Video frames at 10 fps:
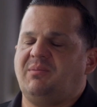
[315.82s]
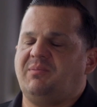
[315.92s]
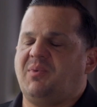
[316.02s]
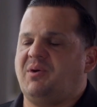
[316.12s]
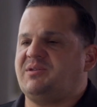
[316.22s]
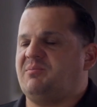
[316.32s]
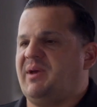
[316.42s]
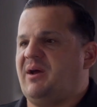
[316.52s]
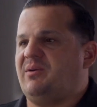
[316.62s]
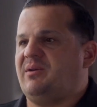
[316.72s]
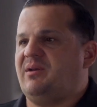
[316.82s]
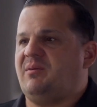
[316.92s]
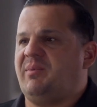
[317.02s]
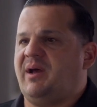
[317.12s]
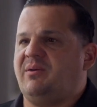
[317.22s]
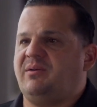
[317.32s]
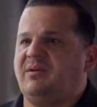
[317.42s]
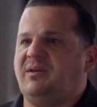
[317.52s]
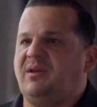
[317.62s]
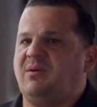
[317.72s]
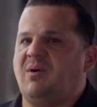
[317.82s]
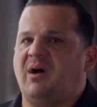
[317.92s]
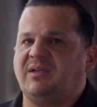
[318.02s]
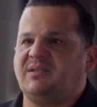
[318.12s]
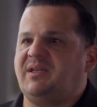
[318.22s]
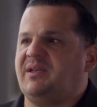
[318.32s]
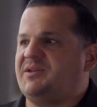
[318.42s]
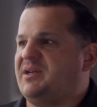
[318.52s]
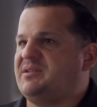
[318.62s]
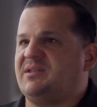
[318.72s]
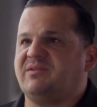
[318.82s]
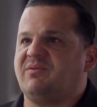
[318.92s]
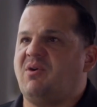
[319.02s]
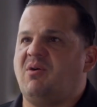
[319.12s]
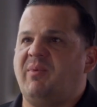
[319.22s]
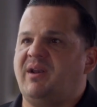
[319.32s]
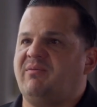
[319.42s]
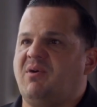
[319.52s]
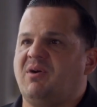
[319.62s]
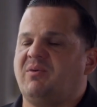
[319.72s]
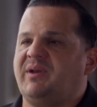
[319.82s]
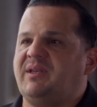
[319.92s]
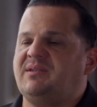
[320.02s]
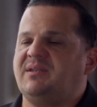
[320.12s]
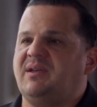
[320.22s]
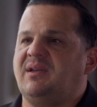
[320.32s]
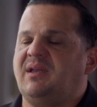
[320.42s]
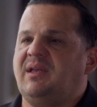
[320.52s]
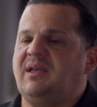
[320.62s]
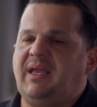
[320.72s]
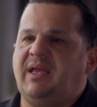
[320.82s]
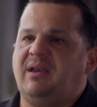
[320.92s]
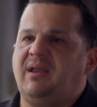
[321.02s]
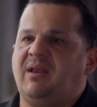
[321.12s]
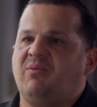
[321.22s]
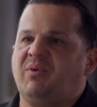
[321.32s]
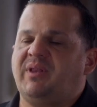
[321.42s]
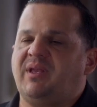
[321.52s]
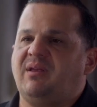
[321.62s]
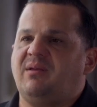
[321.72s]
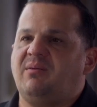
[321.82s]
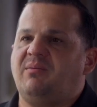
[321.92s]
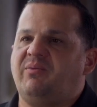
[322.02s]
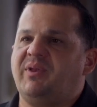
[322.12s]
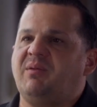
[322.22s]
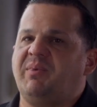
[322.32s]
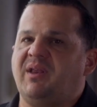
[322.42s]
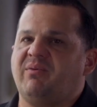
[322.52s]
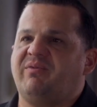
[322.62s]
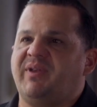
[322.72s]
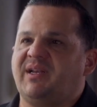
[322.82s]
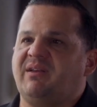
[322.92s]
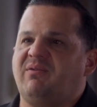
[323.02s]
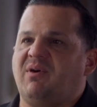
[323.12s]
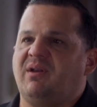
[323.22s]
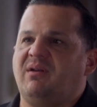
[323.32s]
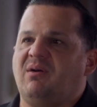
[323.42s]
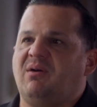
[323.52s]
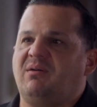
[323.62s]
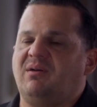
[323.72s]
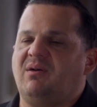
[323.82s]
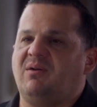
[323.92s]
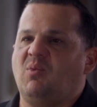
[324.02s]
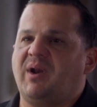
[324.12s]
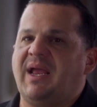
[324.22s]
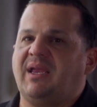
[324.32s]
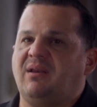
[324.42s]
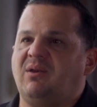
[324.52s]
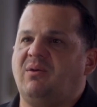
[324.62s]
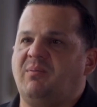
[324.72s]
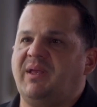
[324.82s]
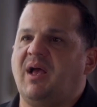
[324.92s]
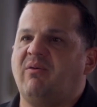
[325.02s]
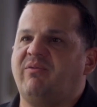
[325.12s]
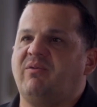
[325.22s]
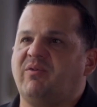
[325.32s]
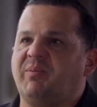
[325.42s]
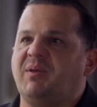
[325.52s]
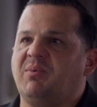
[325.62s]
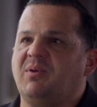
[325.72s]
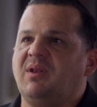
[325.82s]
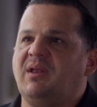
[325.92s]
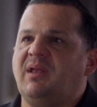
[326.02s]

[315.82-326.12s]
parts about honesty and justice for all men of all creeds, and really being reflective on what I can do to be helpful for people,